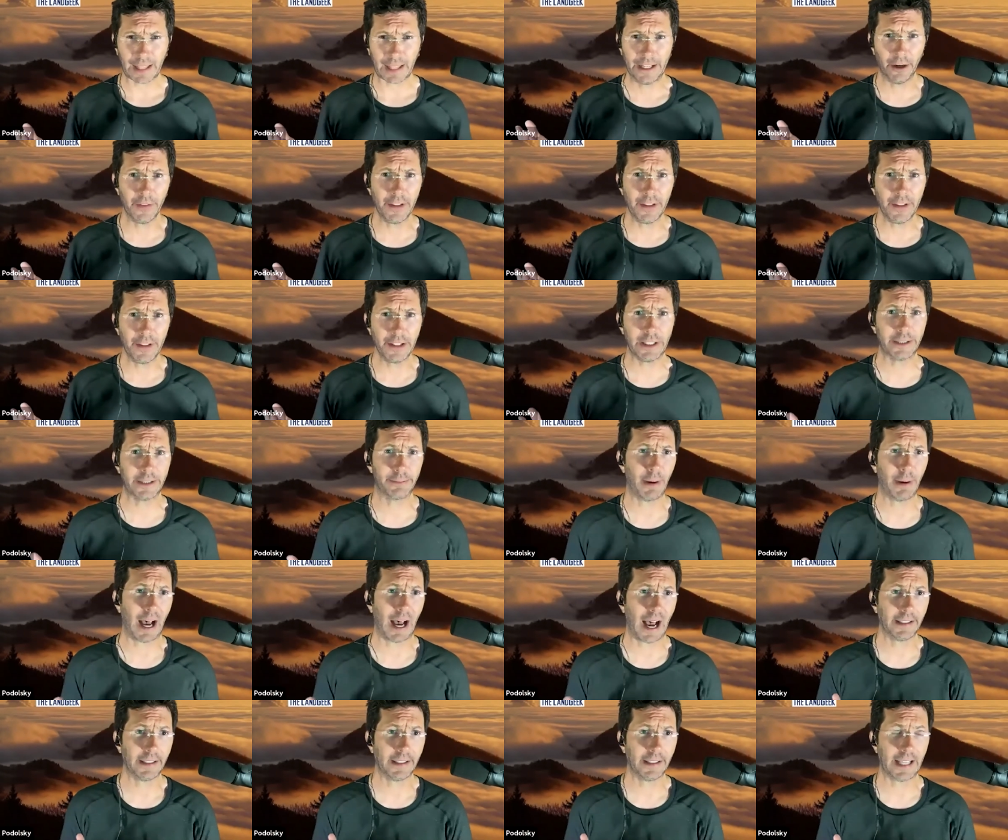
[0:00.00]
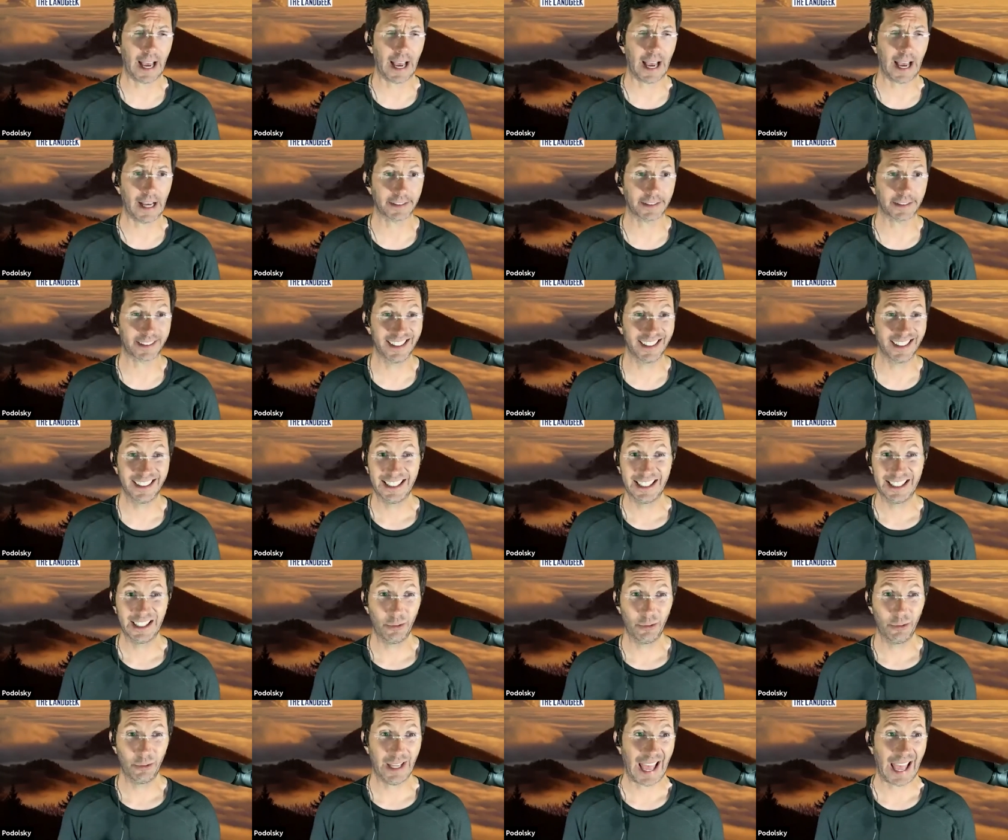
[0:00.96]
And on this week's podcast,
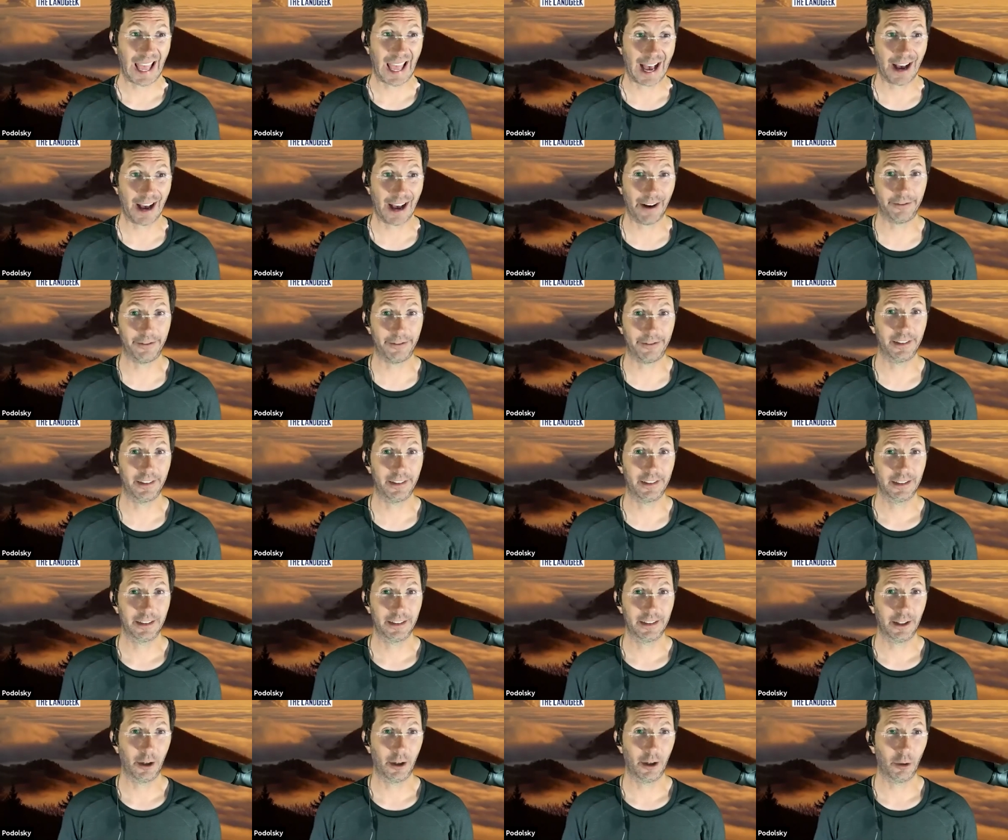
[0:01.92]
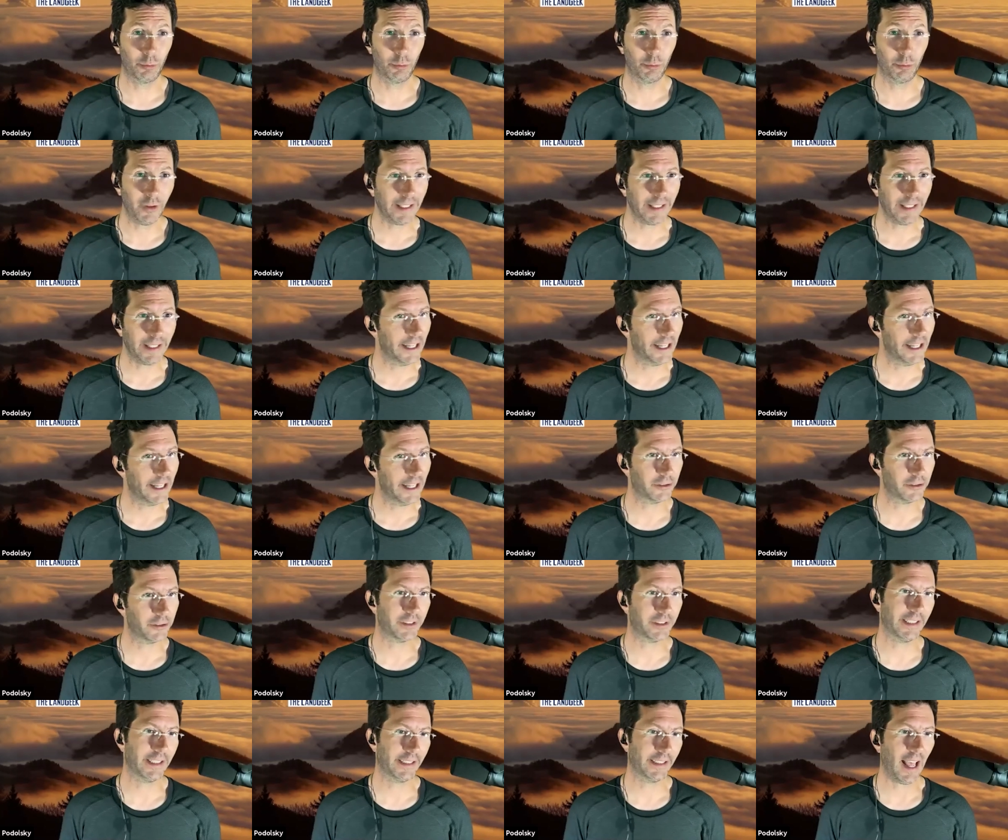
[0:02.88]
we have a really
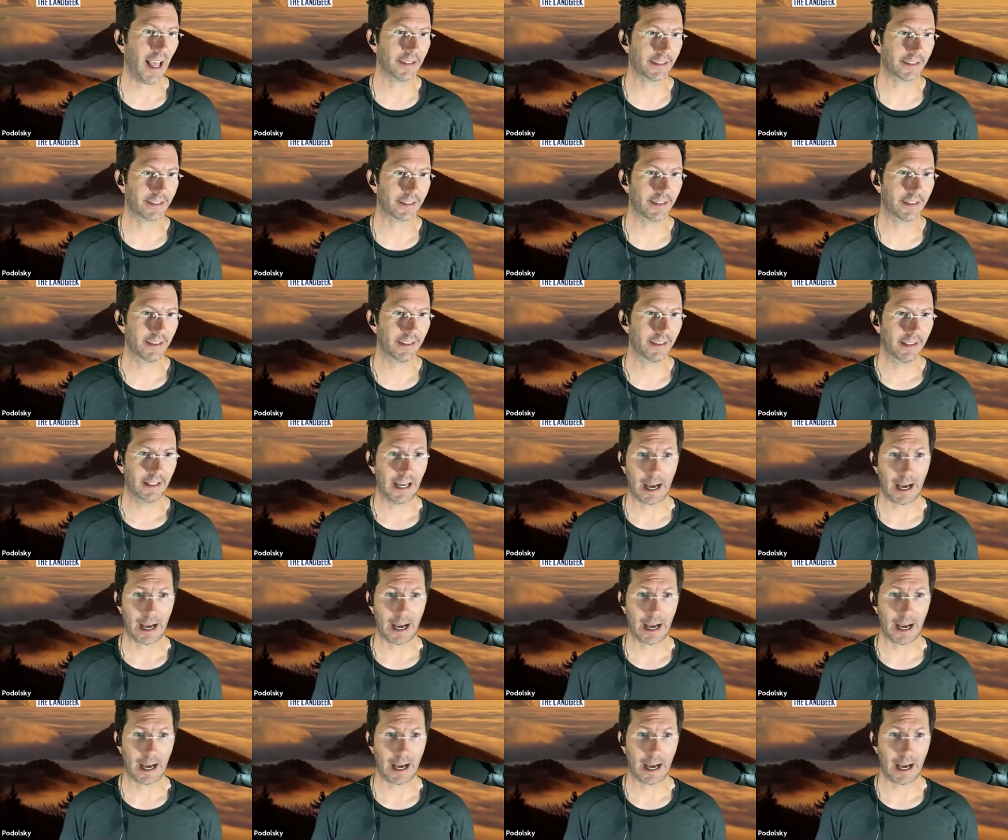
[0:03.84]
interesting guest.